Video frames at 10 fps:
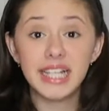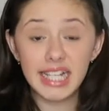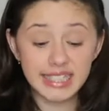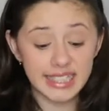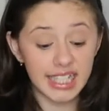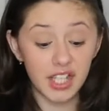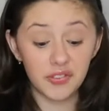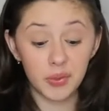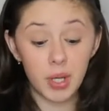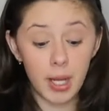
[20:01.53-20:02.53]
luckily,
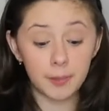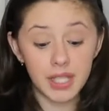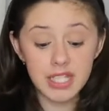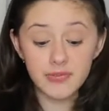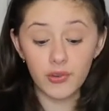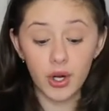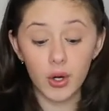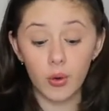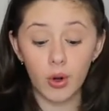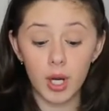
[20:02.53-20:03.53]
if you want a plus
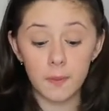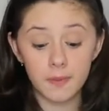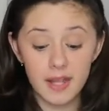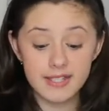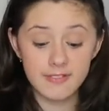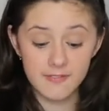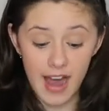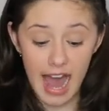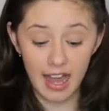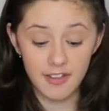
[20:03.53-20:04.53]
4 or a plus
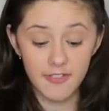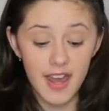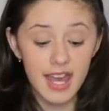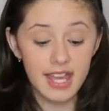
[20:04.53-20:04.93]
5,